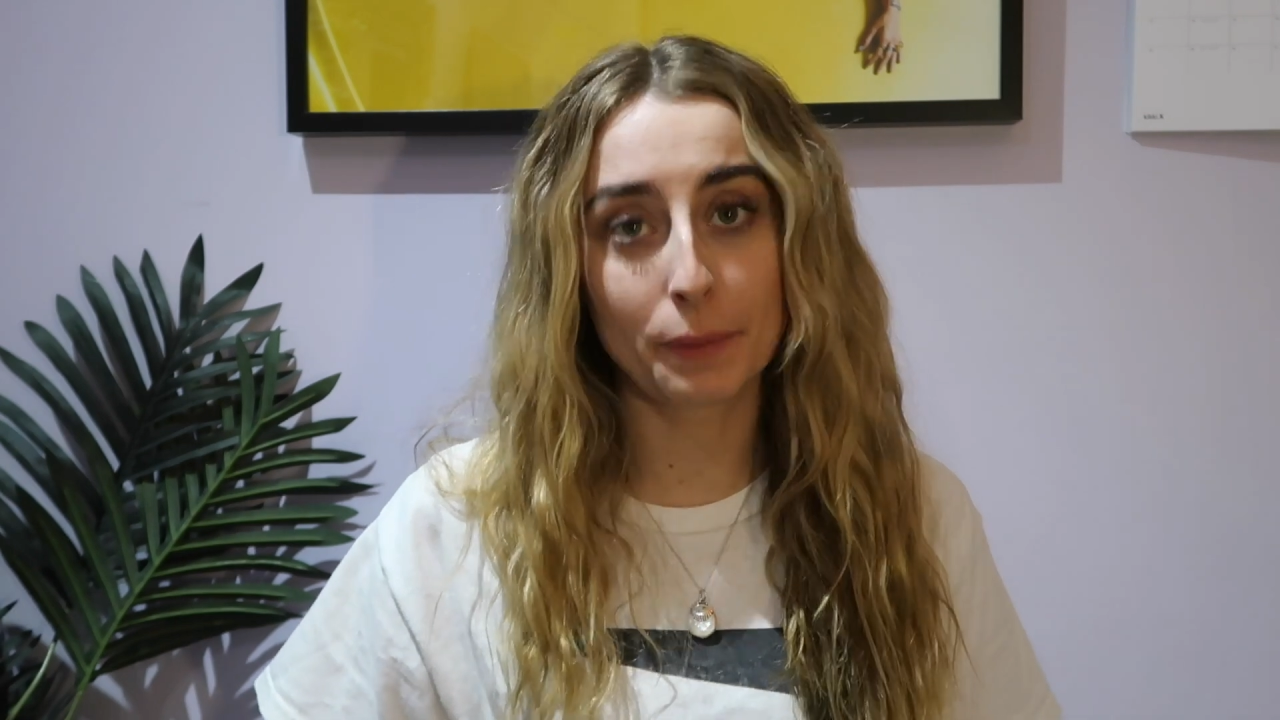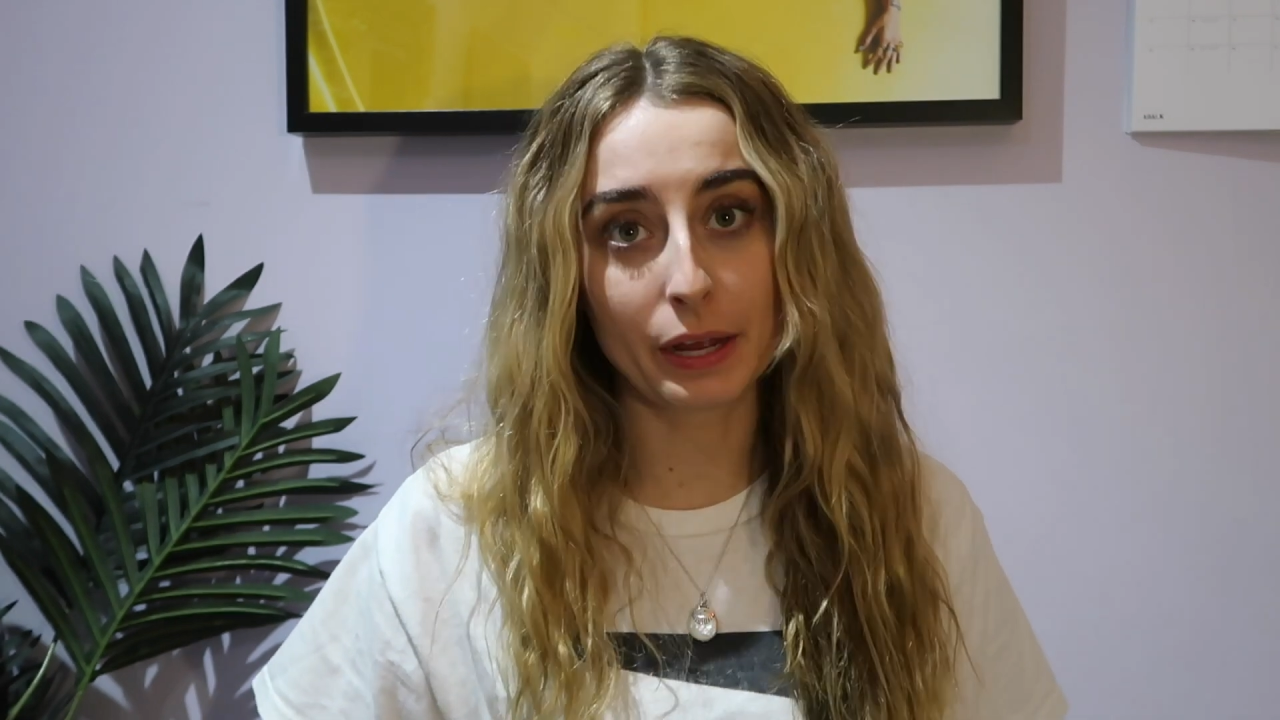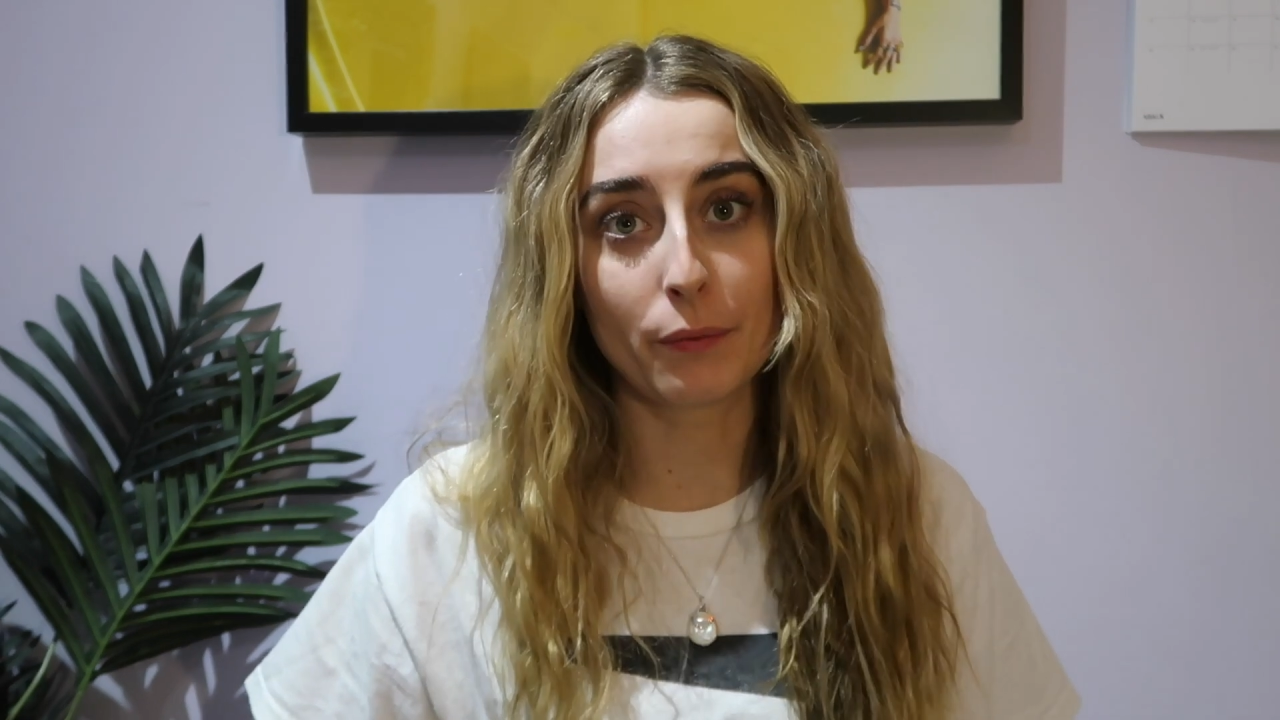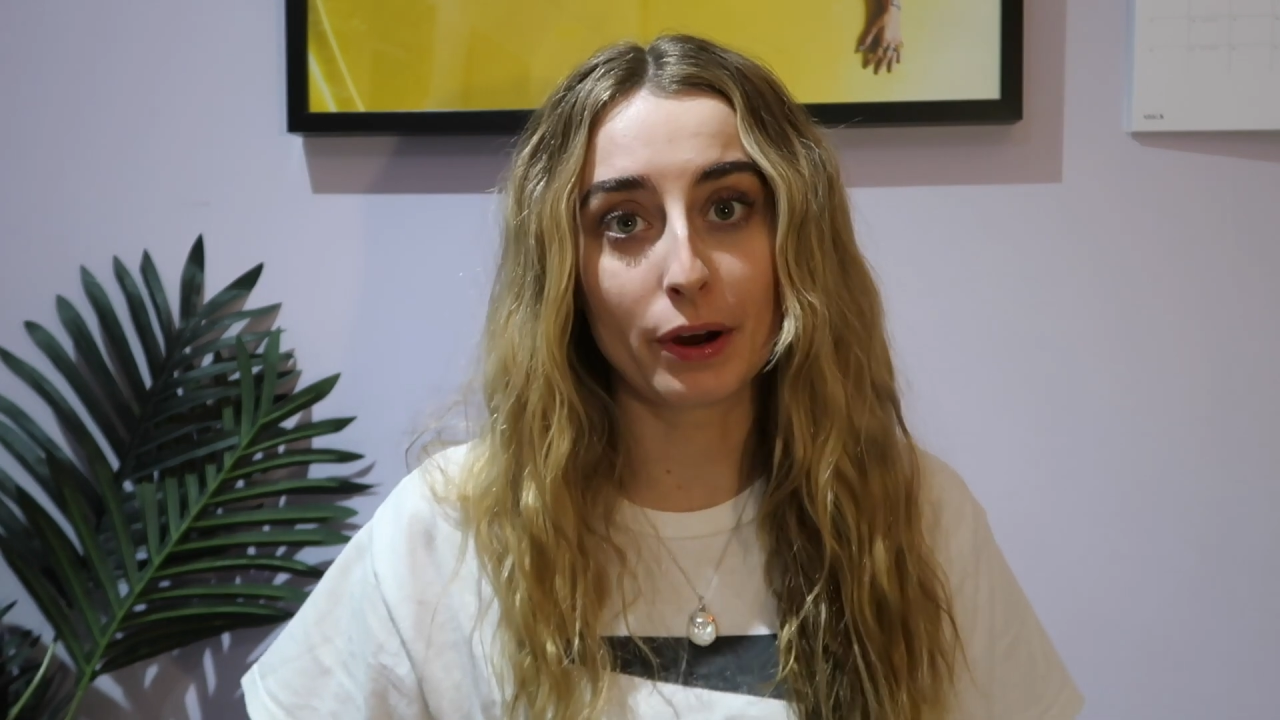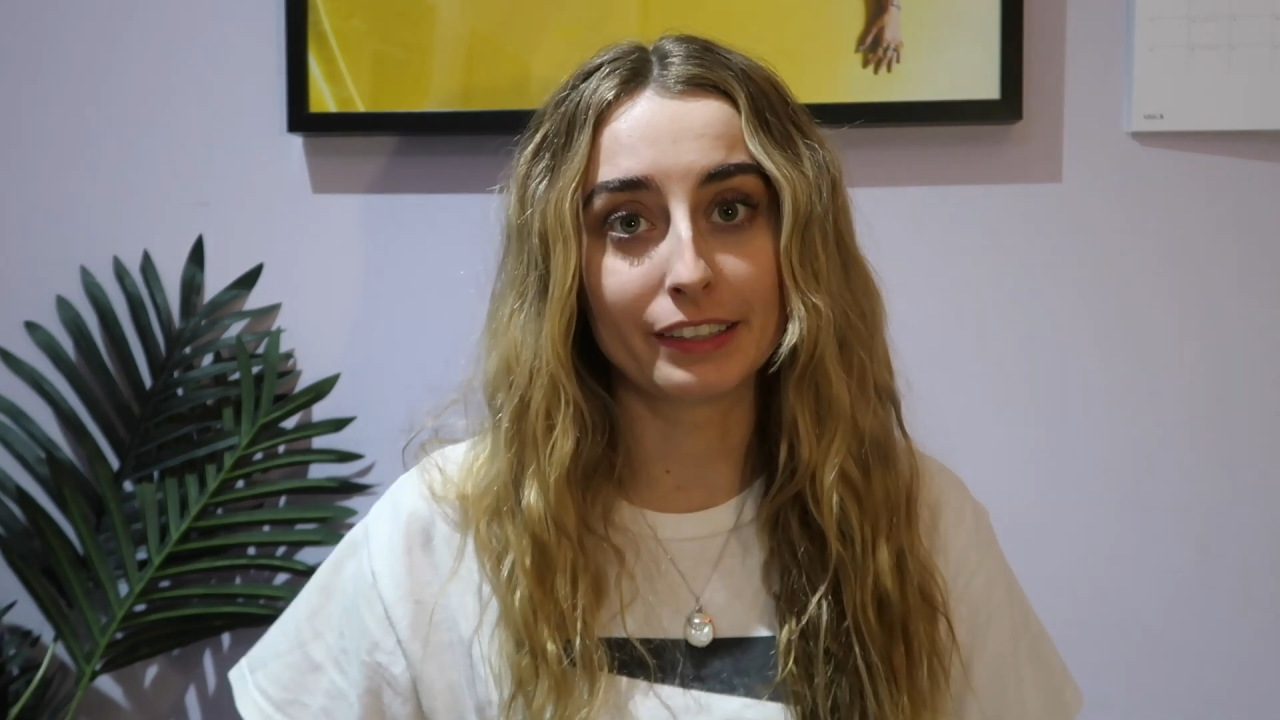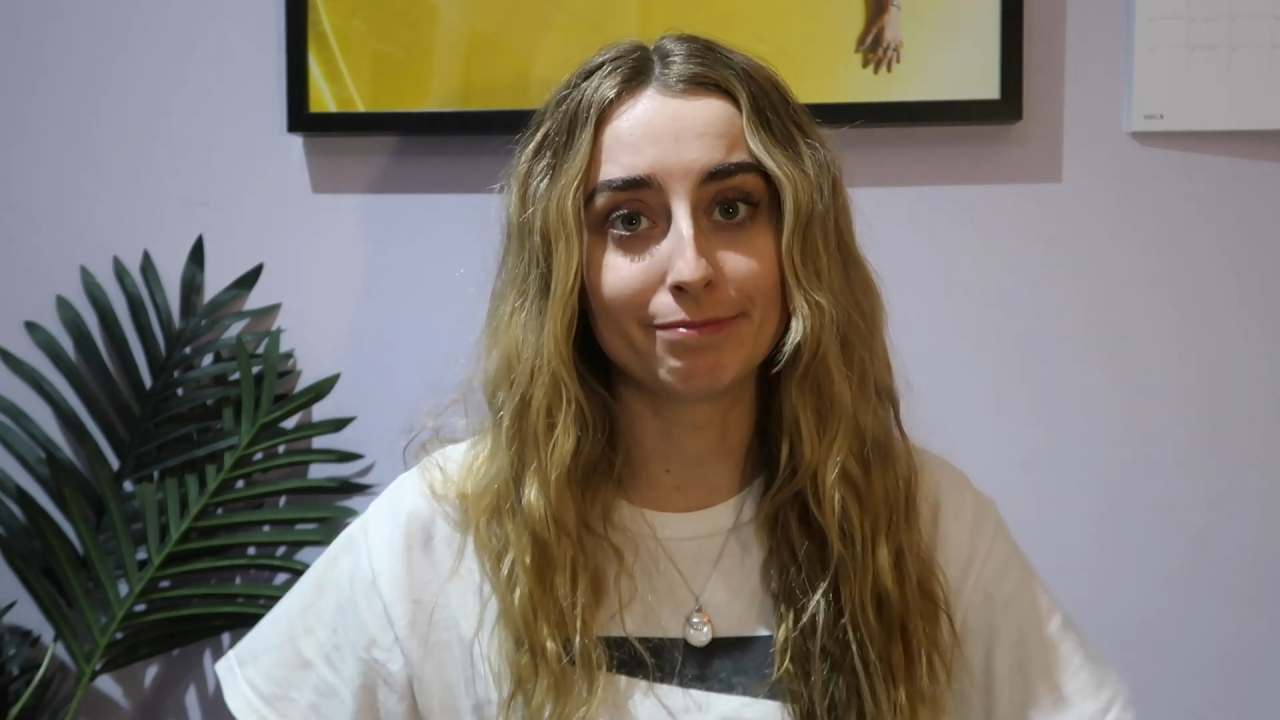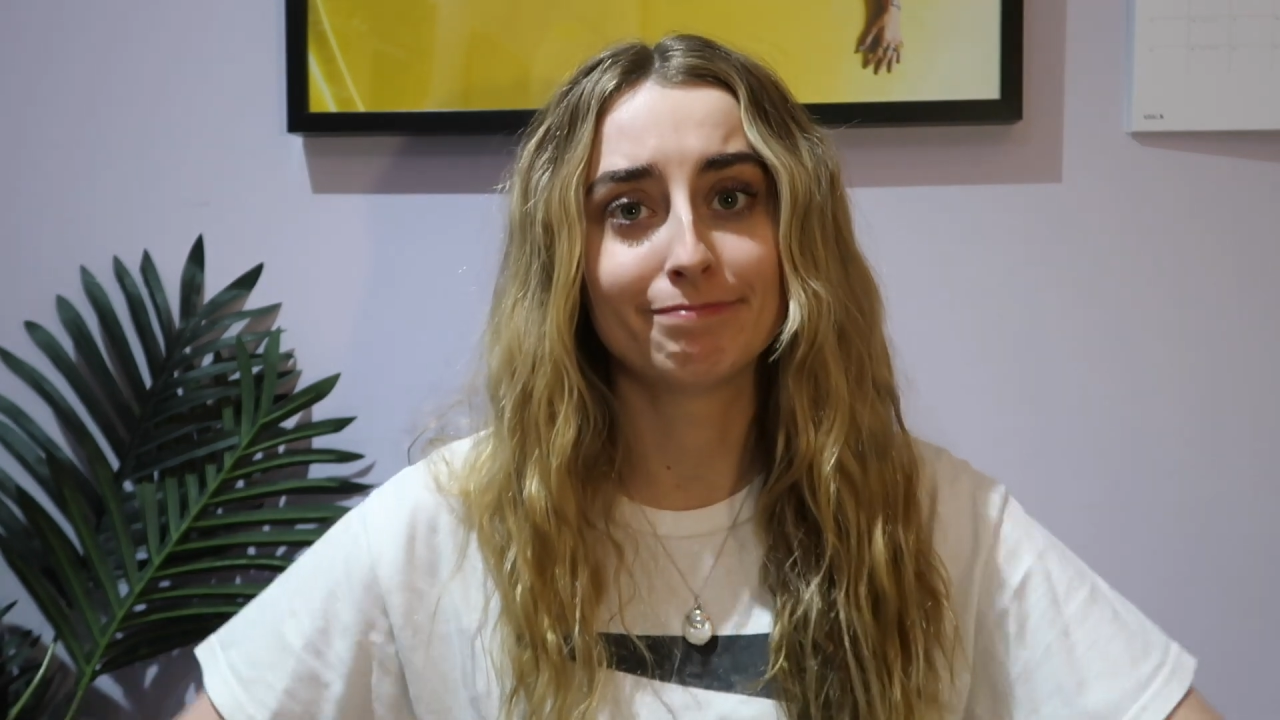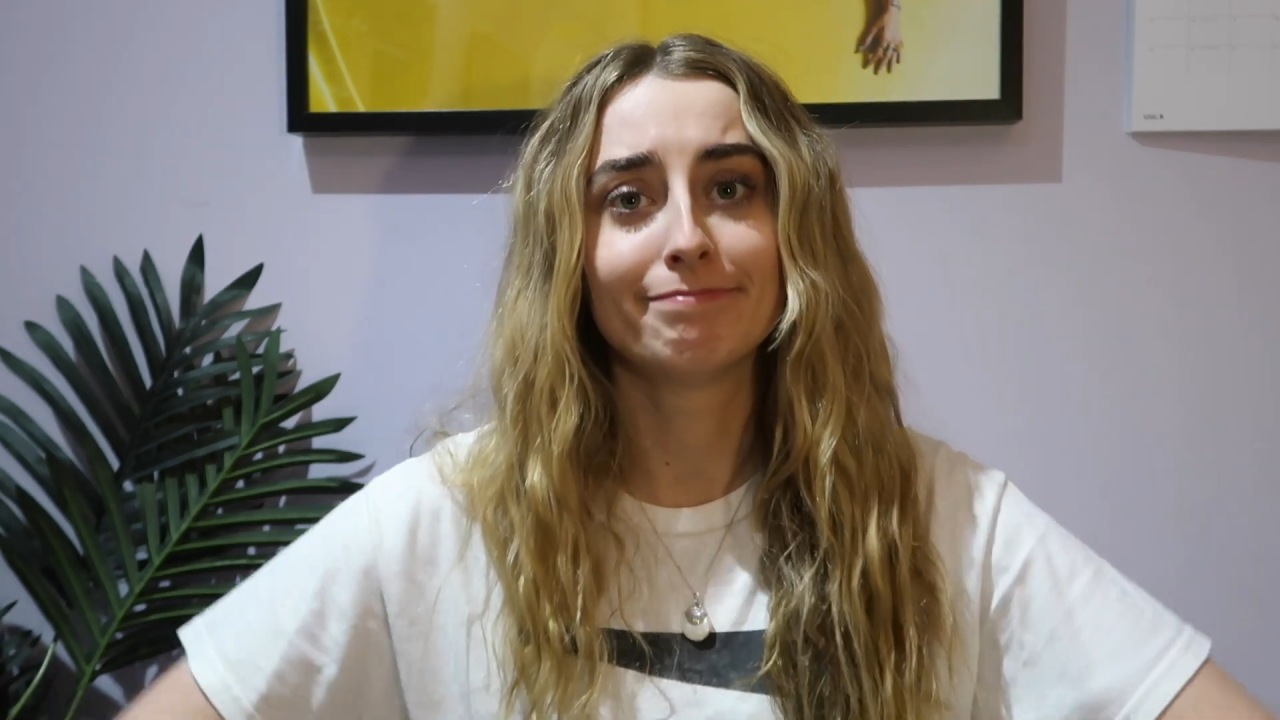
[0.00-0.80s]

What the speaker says: big one.